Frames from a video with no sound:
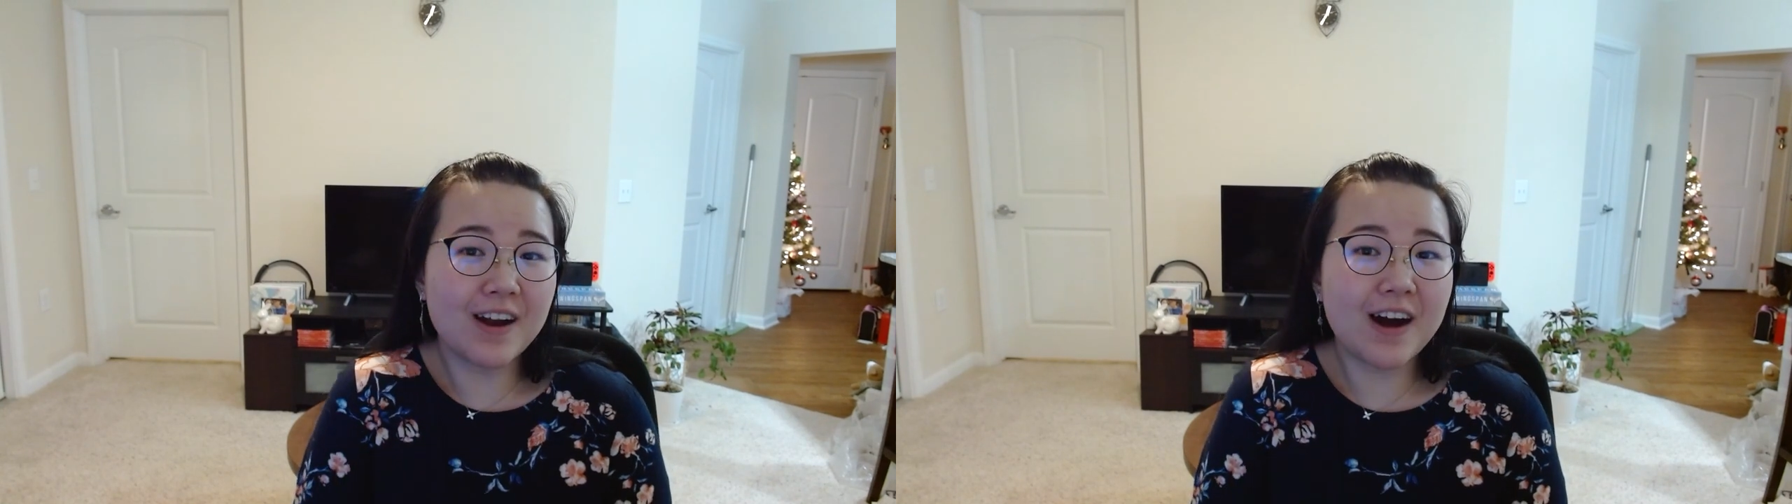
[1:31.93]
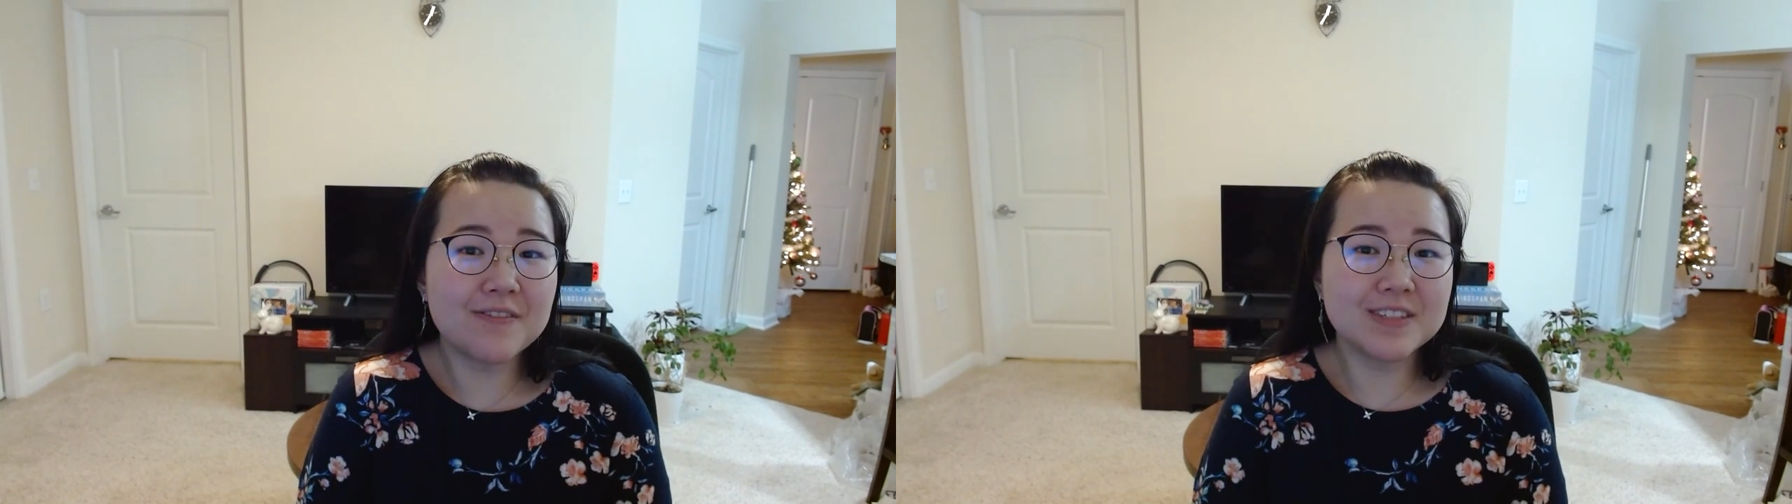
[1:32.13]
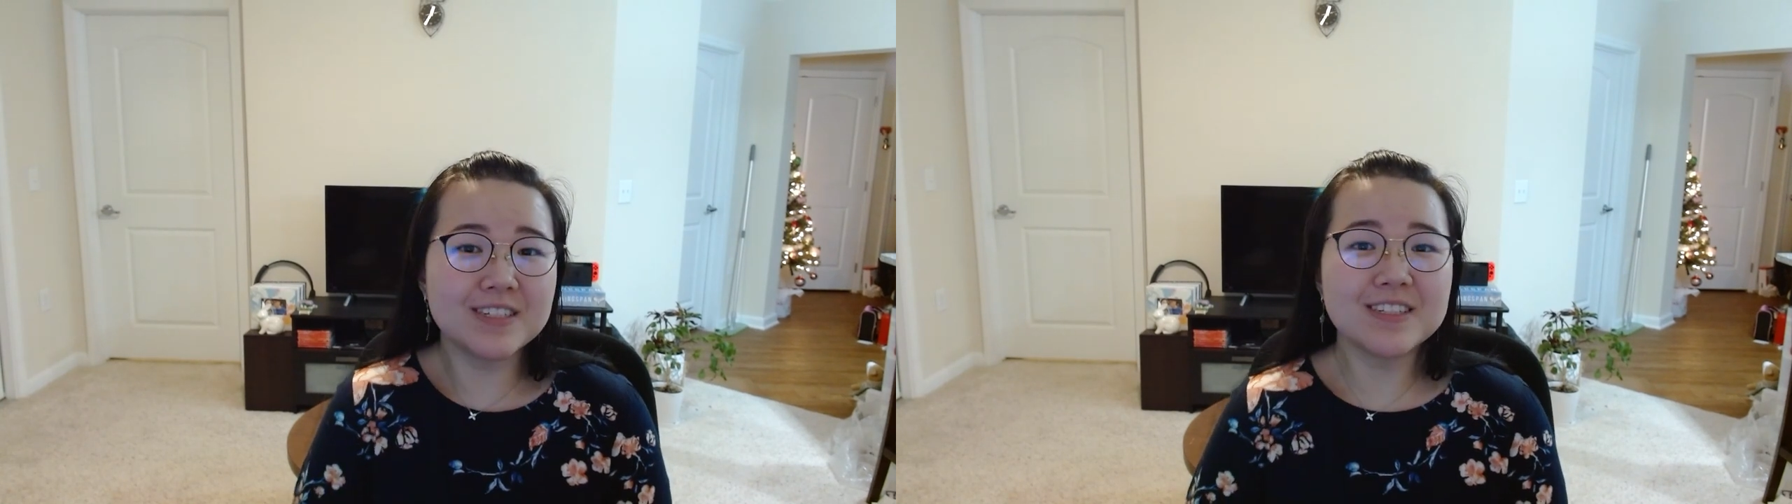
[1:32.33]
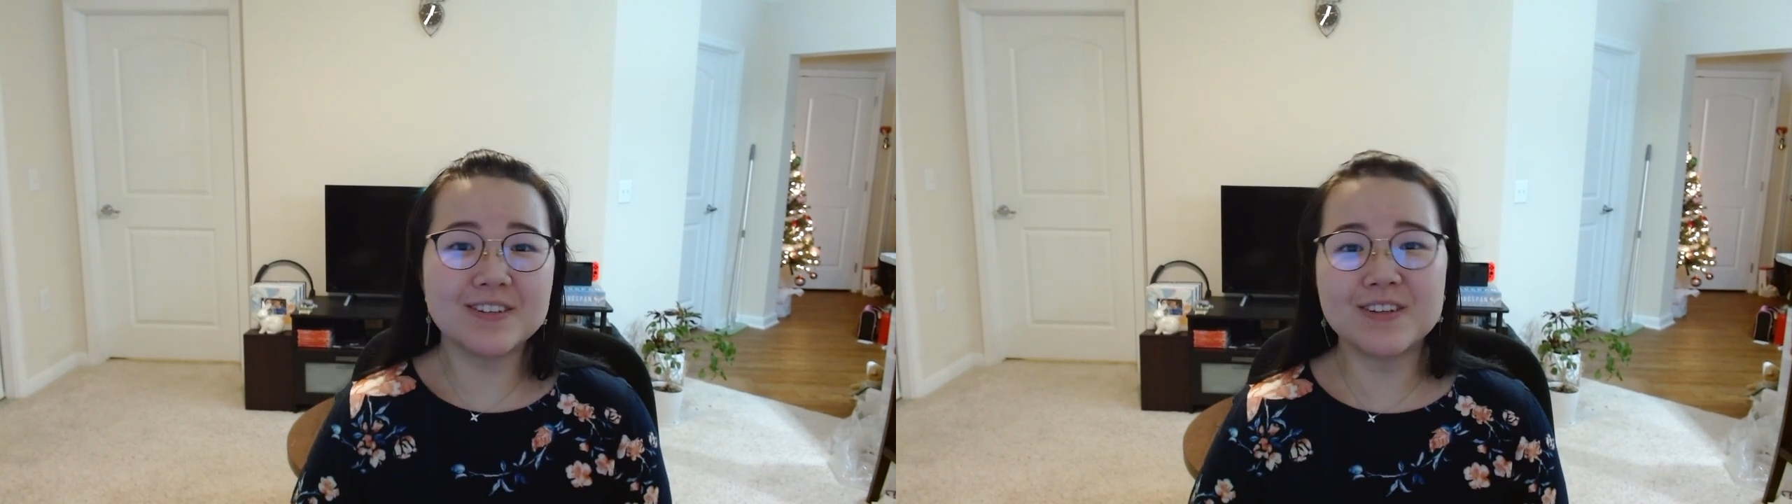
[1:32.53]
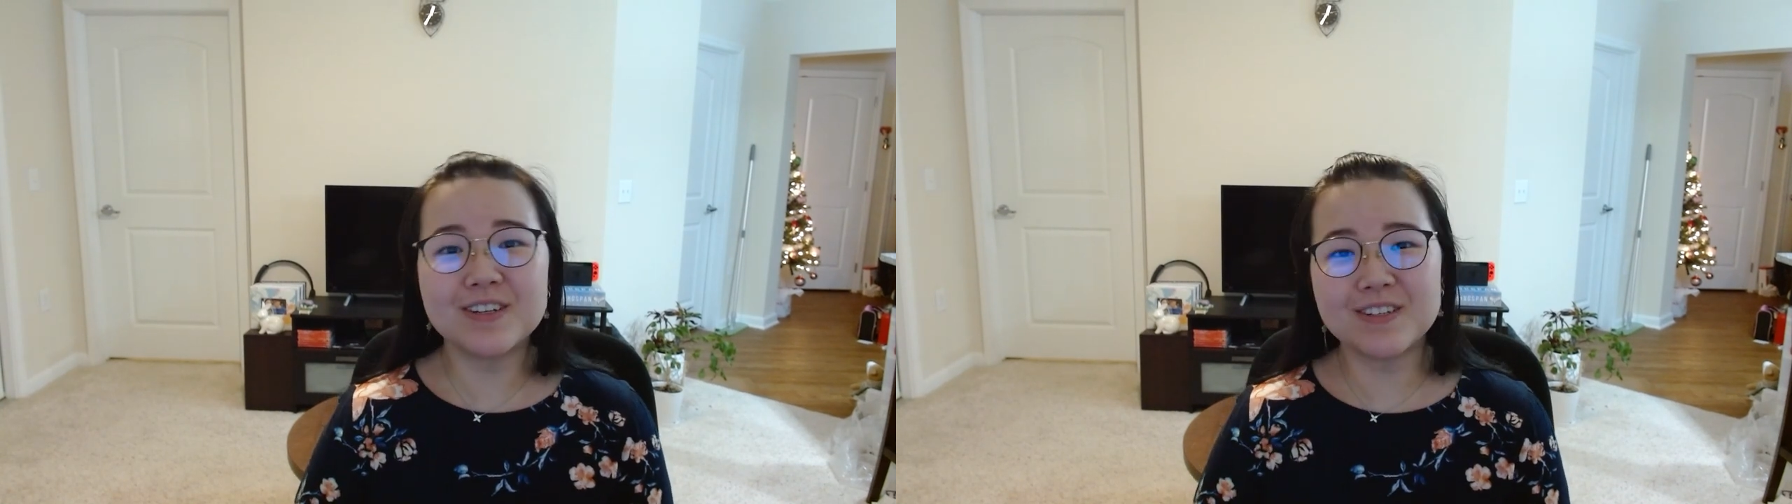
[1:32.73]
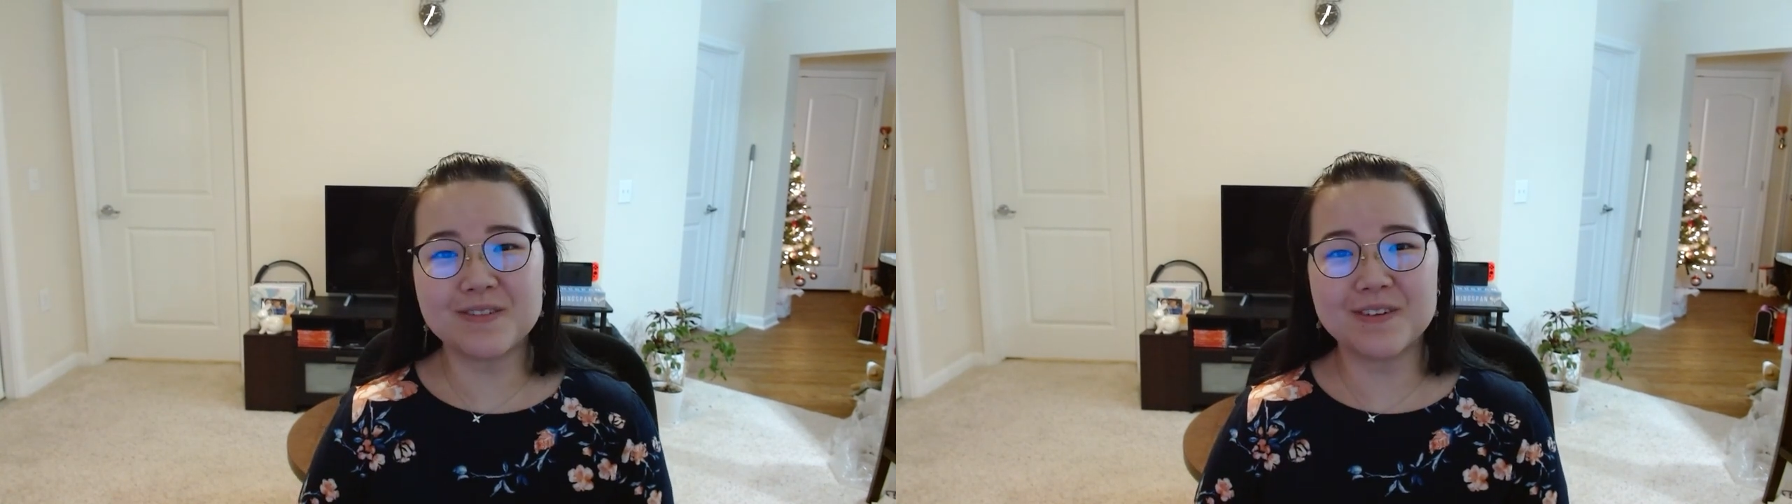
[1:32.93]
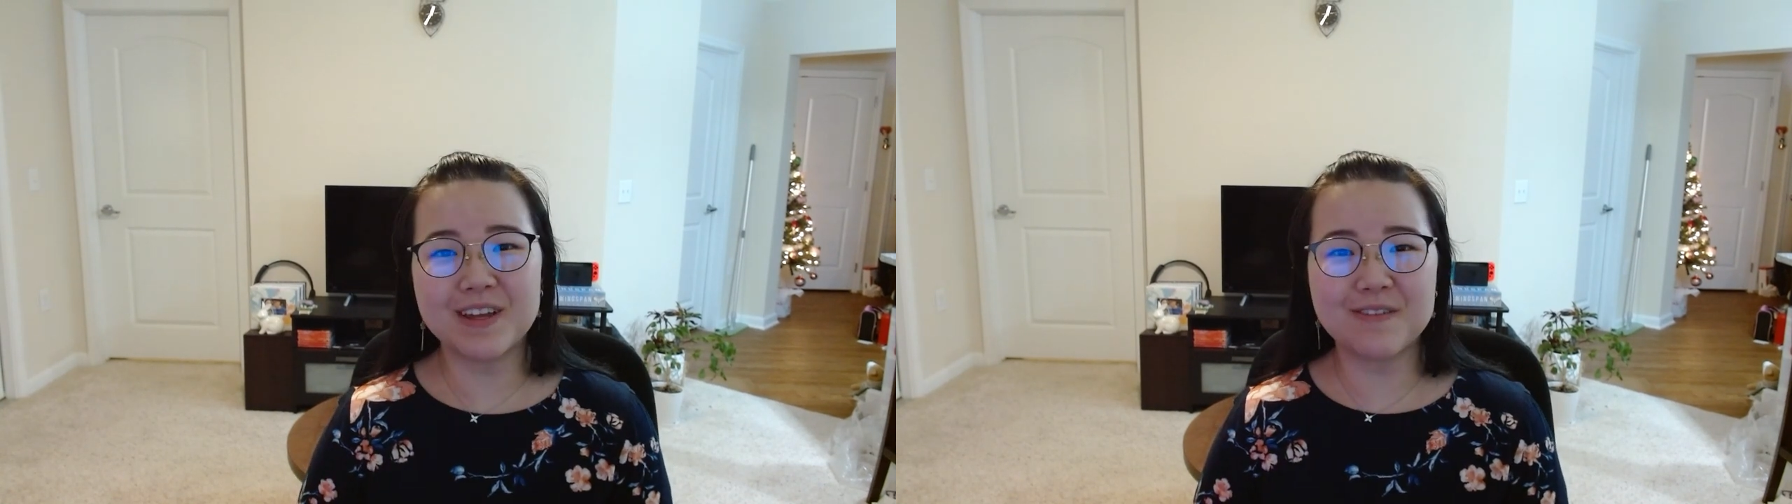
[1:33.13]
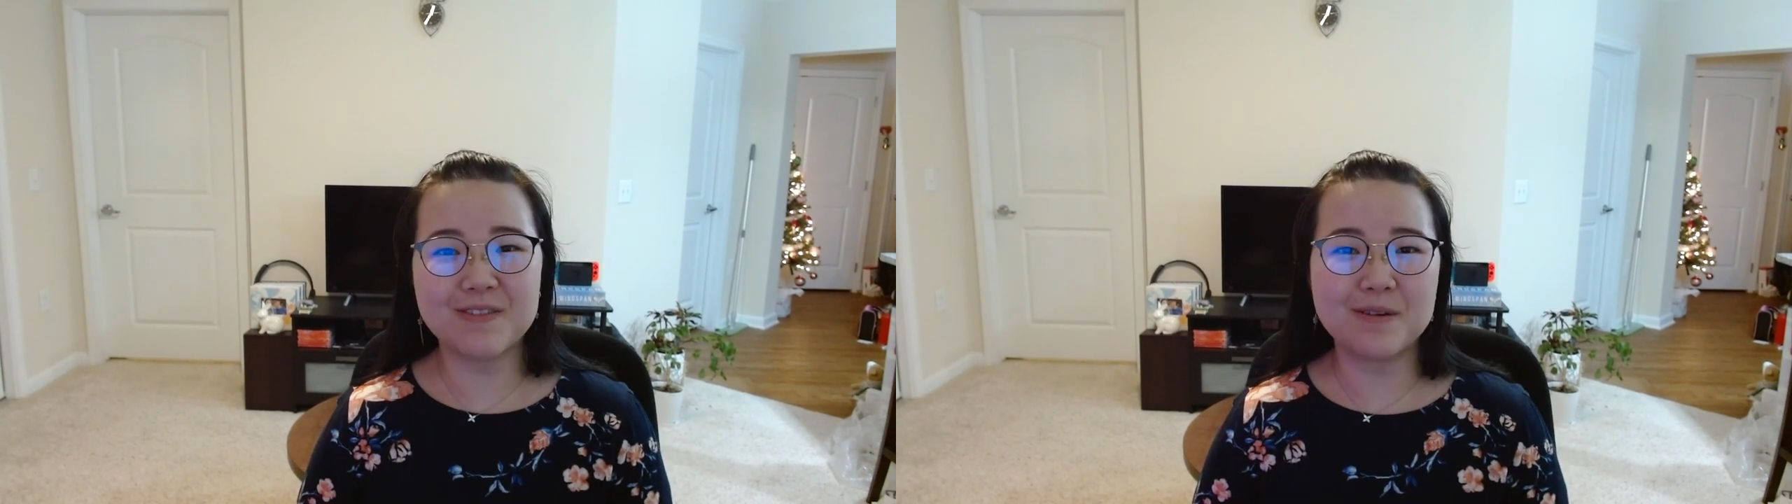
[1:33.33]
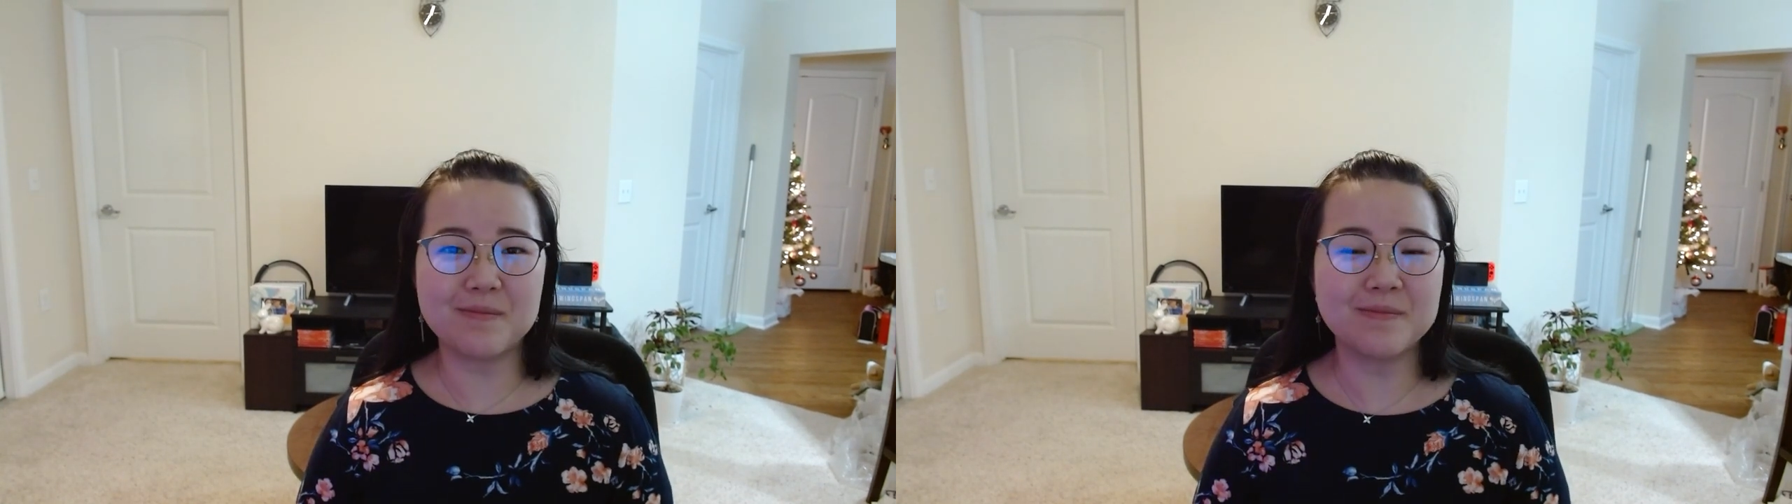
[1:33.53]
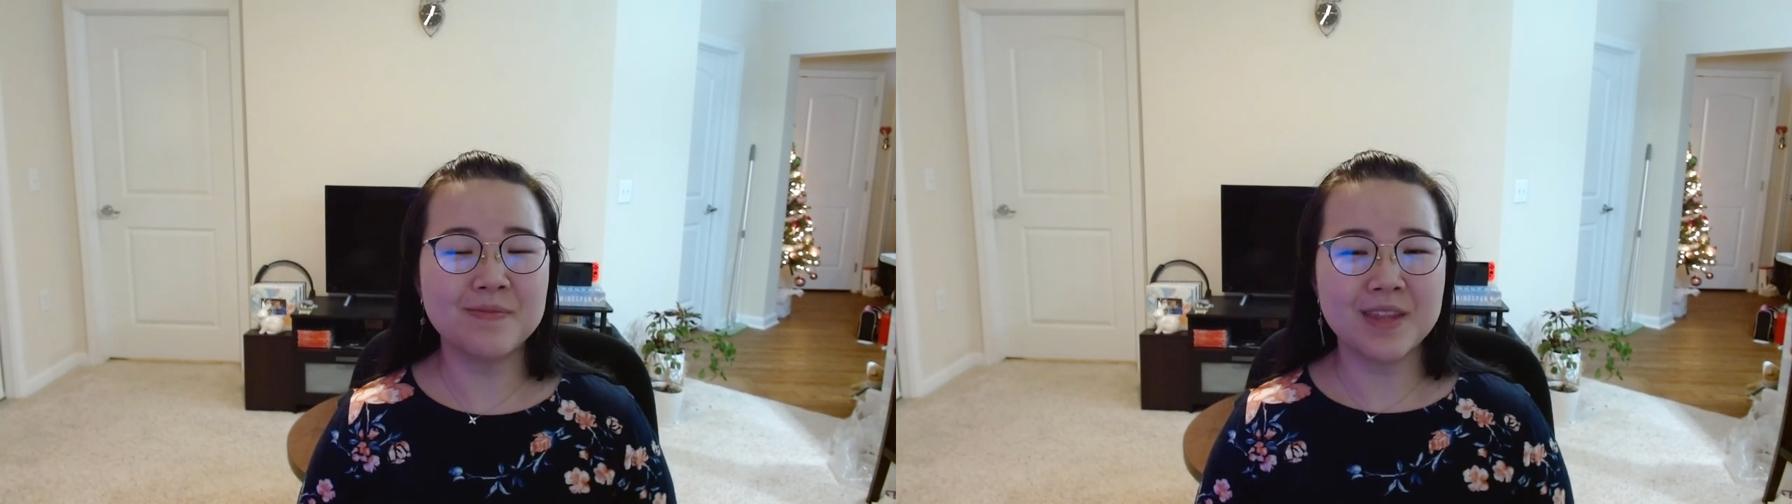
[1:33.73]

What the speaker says: officers in order to give them